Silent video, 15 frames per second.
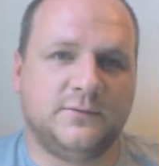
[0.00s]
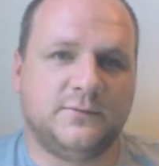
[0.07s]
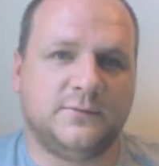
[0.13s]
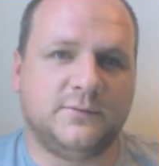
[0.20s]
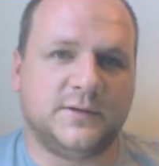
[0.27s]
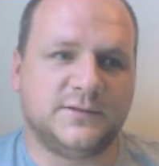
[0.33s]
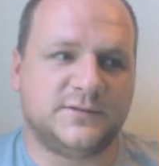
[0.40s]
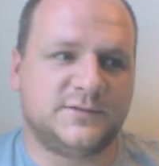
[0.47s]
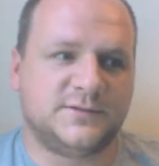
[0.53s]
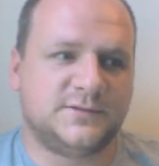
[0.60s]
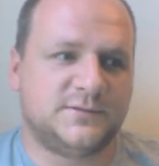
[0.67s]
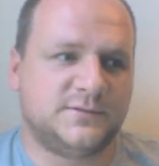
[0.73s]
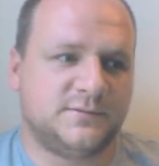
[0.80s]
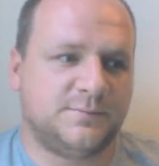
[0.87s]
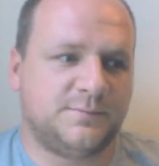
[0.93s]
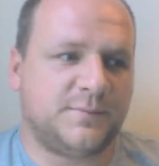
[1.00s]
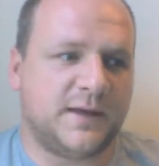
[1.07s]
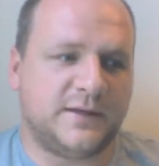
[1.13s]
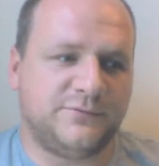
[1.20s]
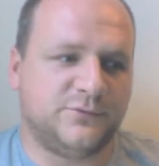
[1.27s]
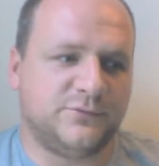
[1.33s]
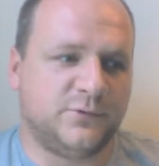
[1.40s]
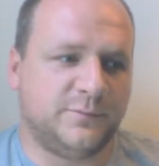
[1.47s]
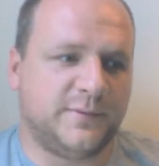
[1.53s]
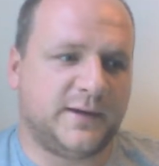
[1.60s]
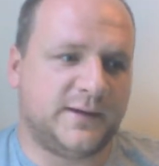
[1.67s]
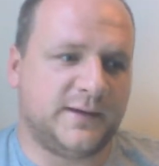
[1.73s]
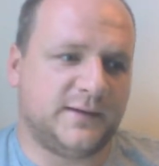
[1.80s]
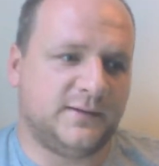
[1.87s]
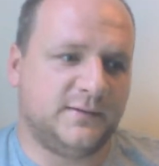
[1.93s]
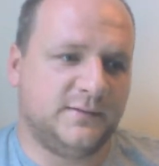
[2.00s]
was paid for by